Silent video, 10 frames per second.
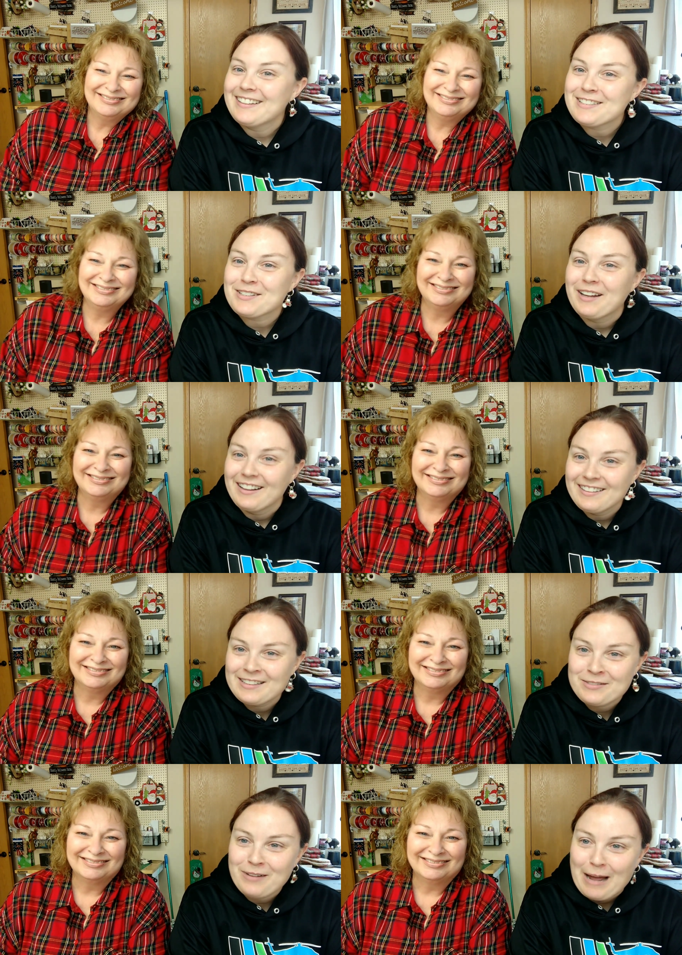Speaker 1: let's
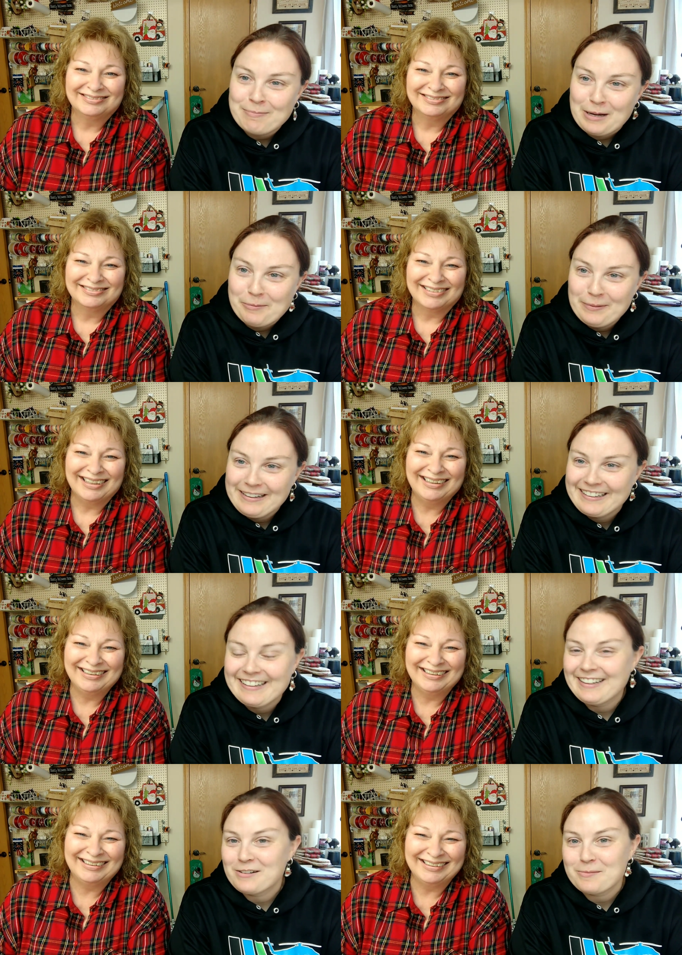let's wrap up
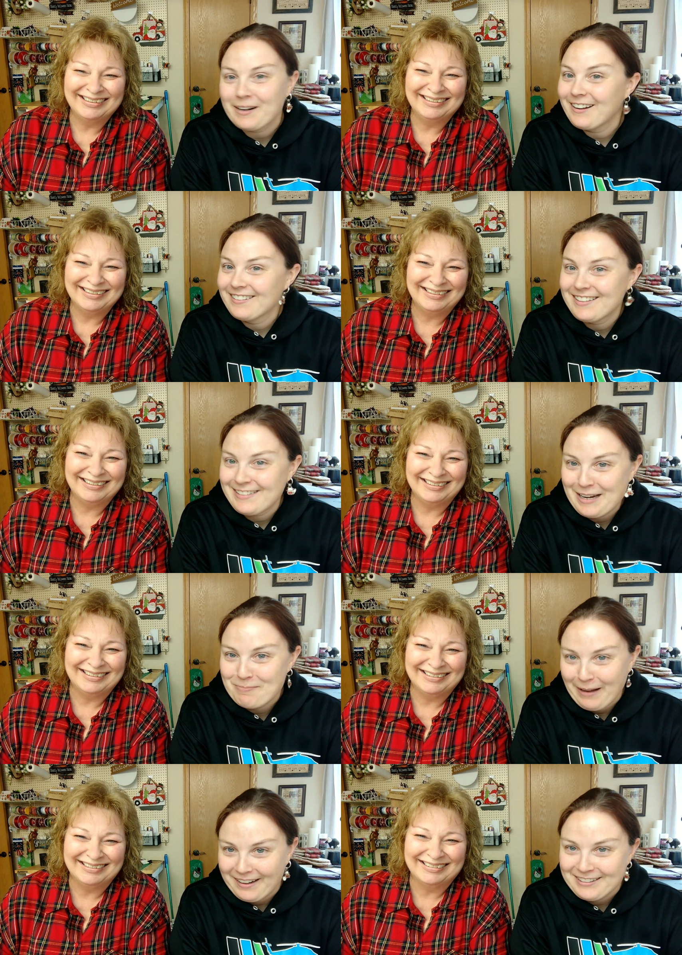and get everybody on the
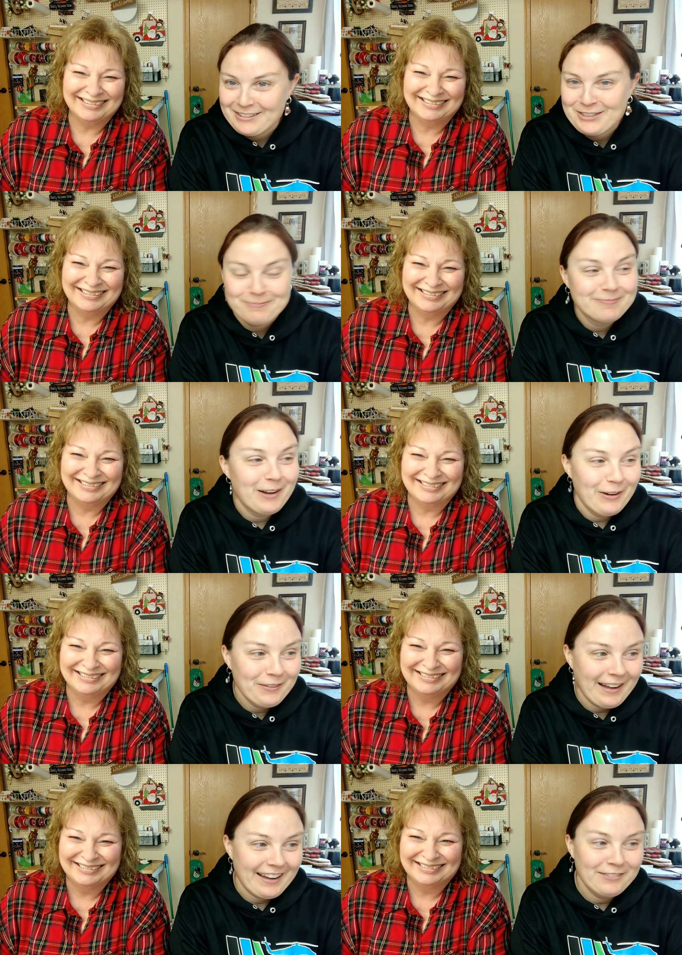same page.
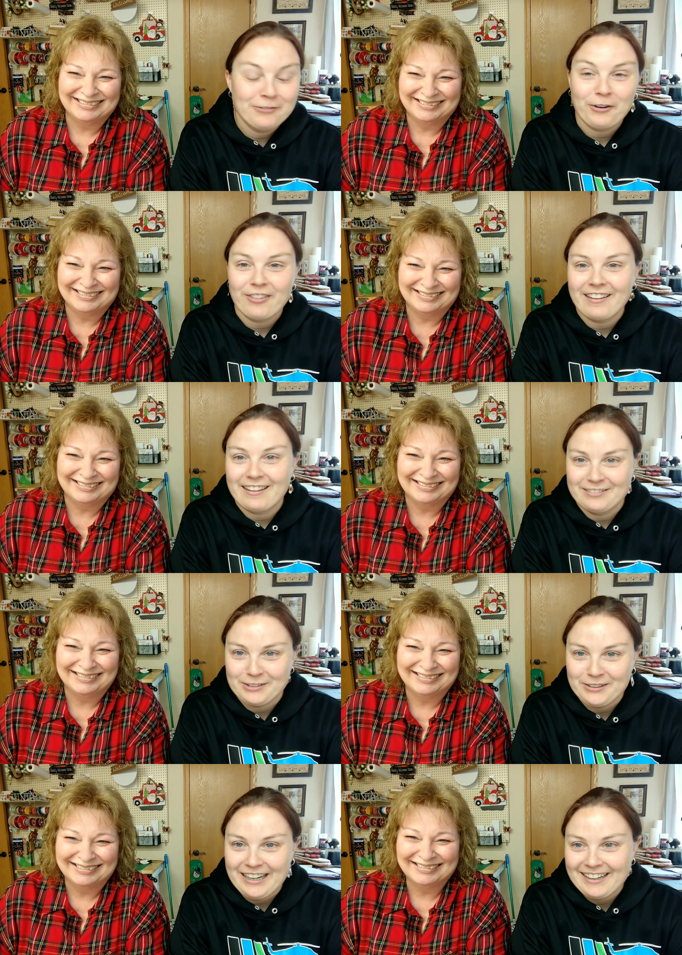Okay, for the
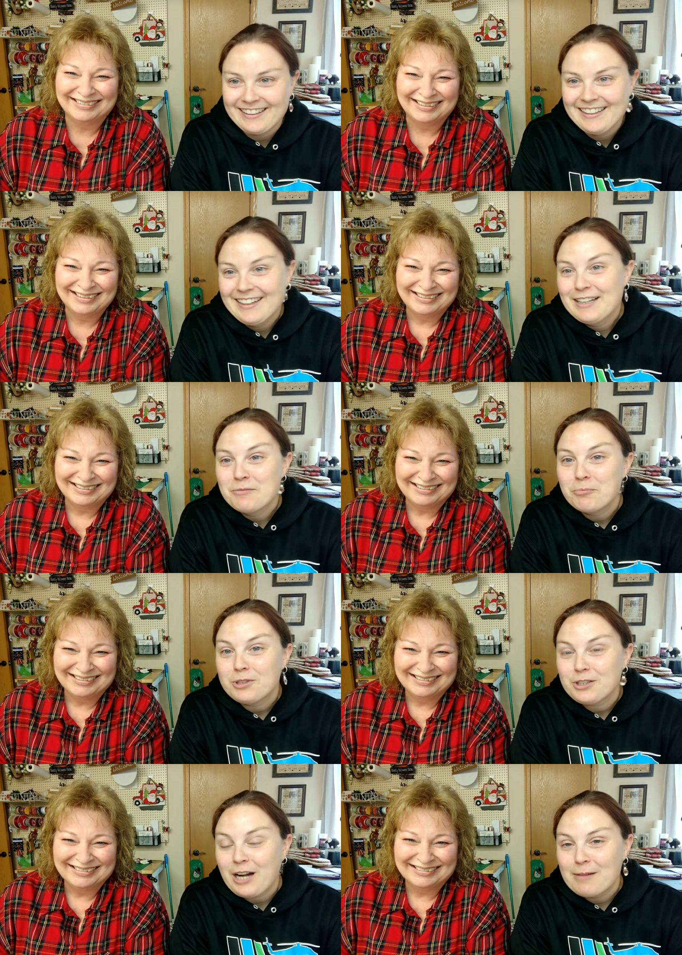giveaway.
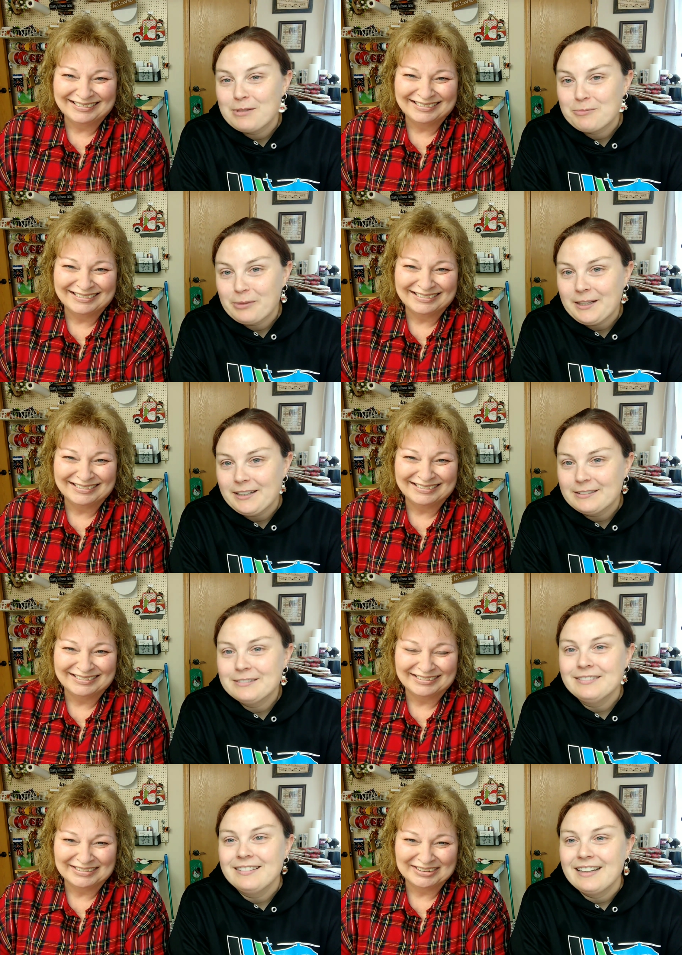Put your comment
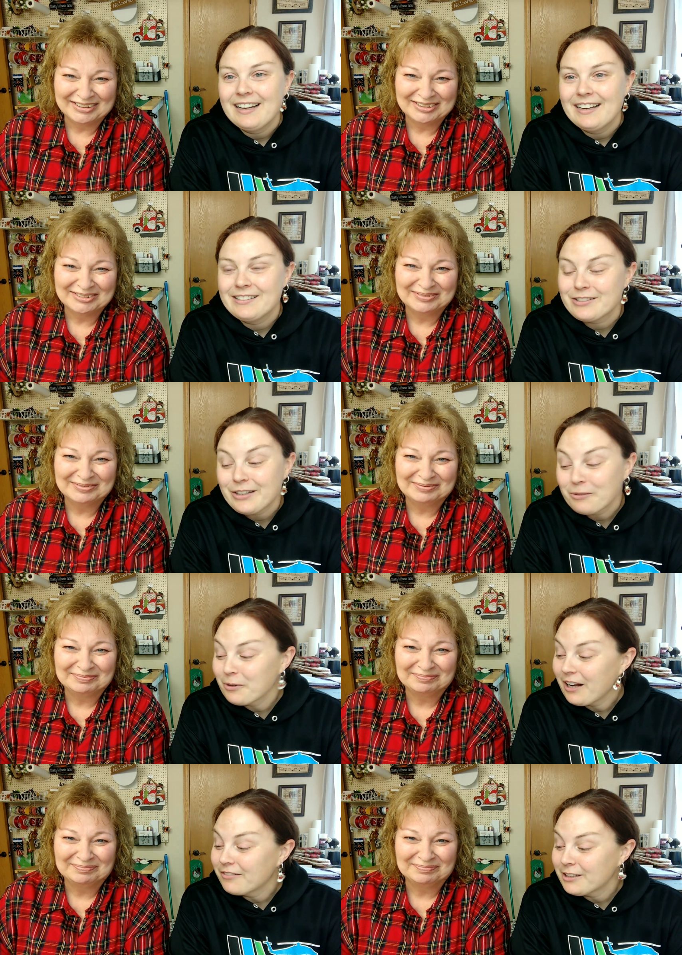below, enter
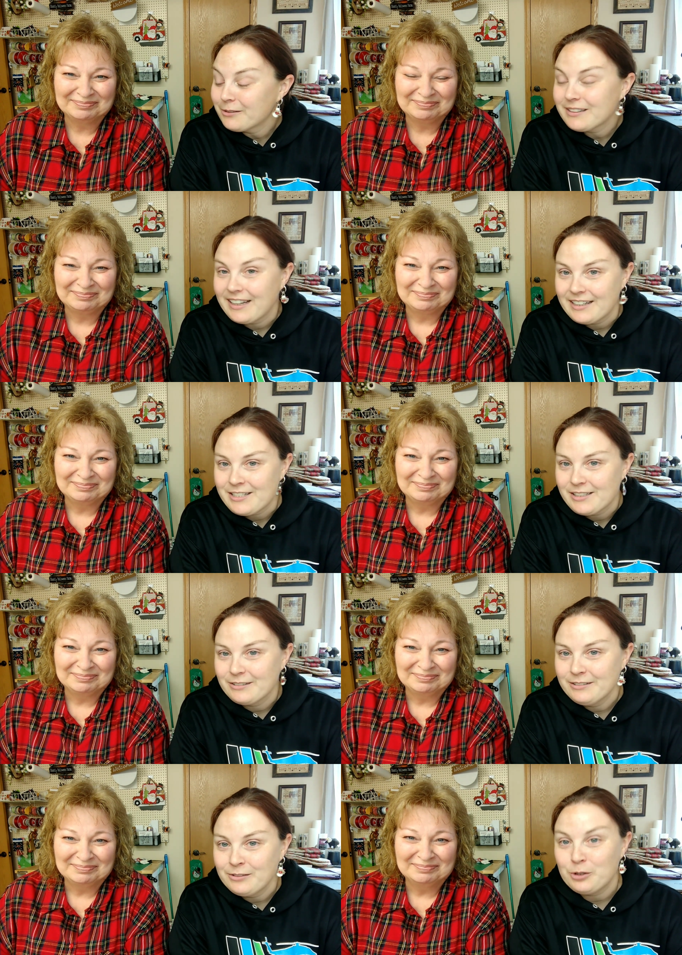in whatever you would like
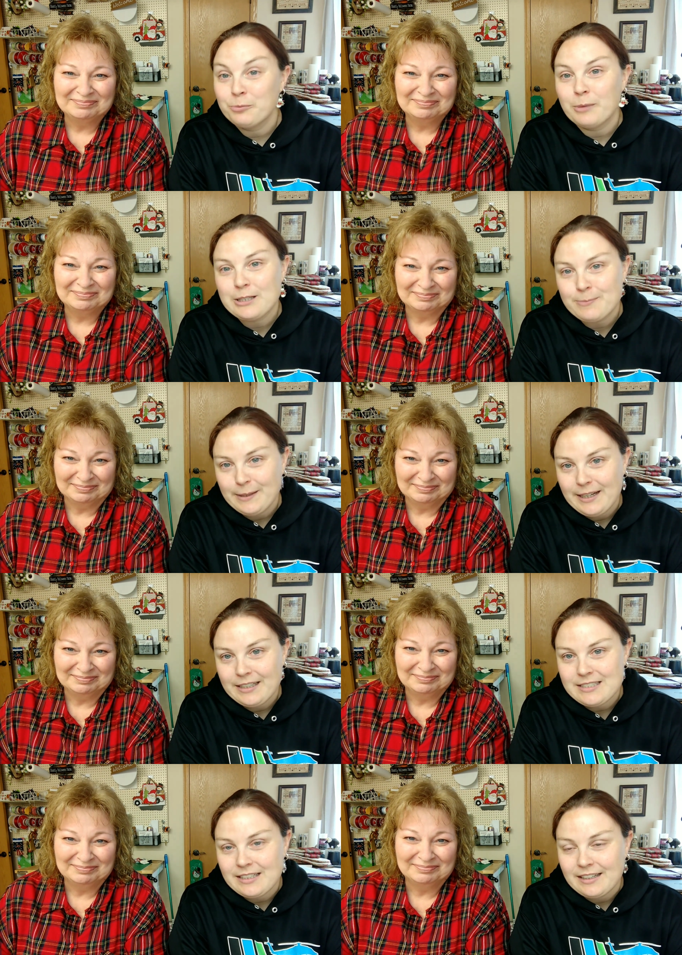to. You must be
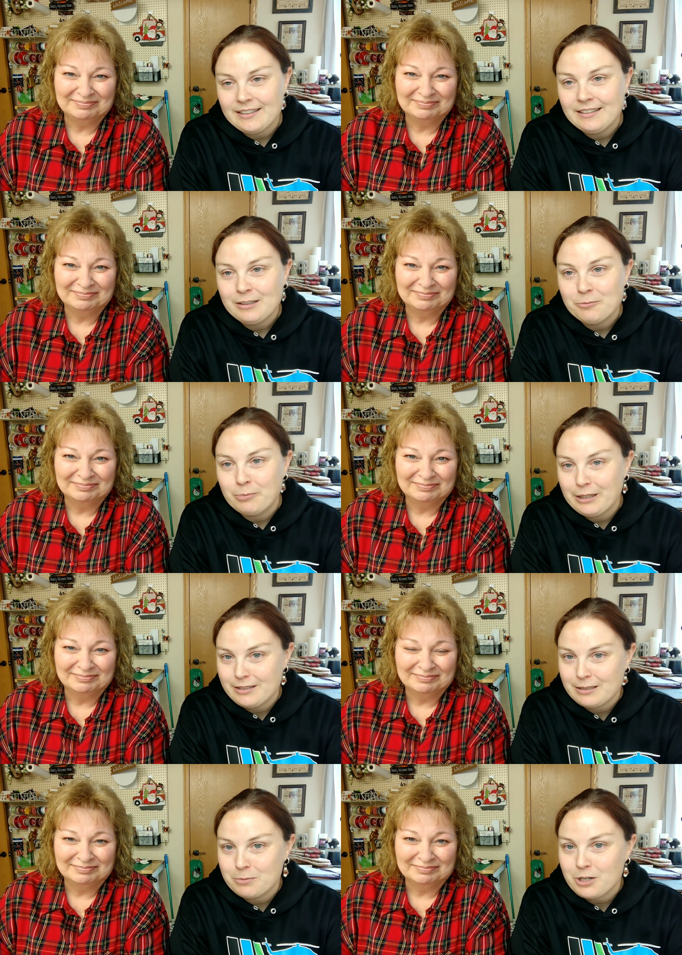18, be a
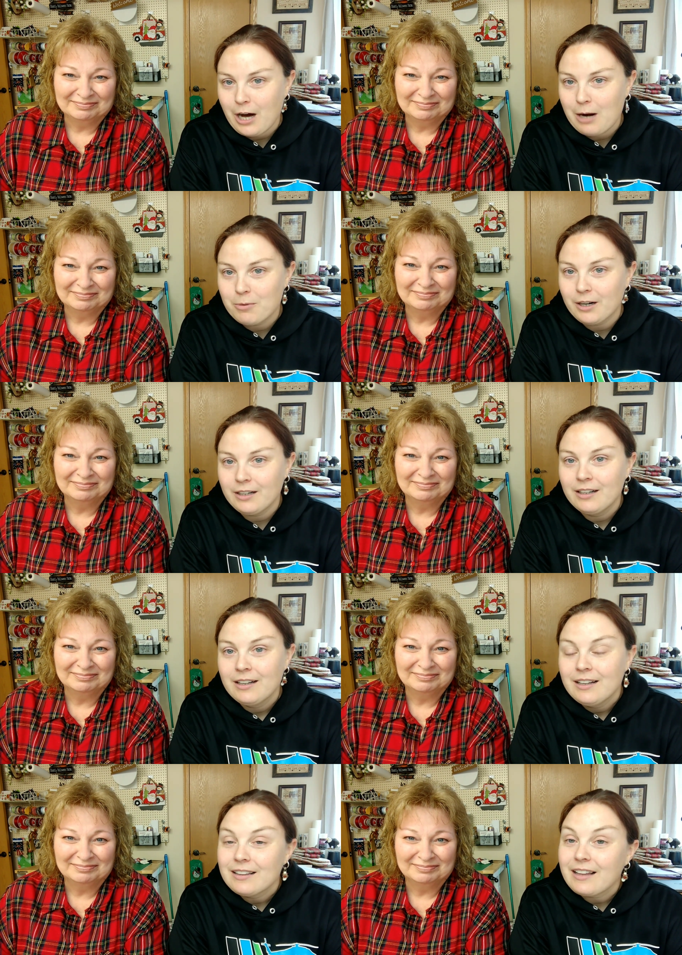subscriber,
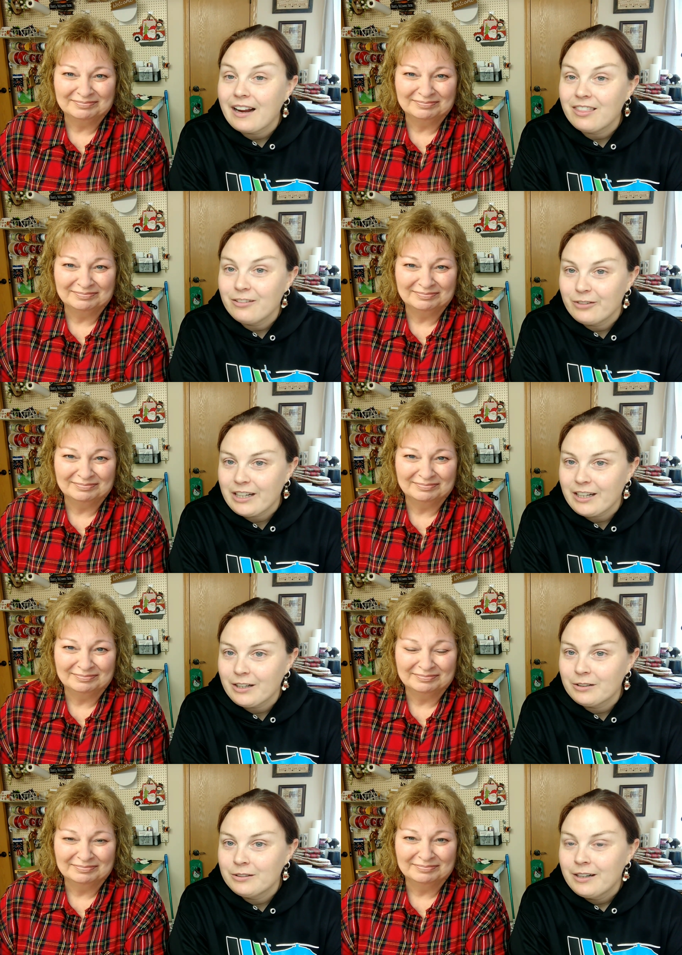like the
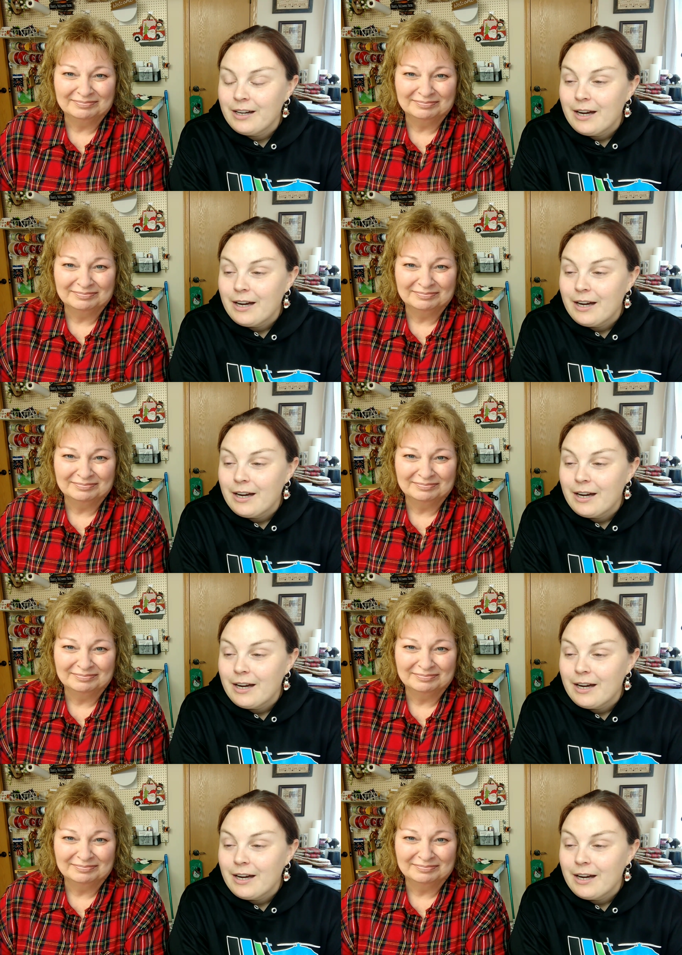video.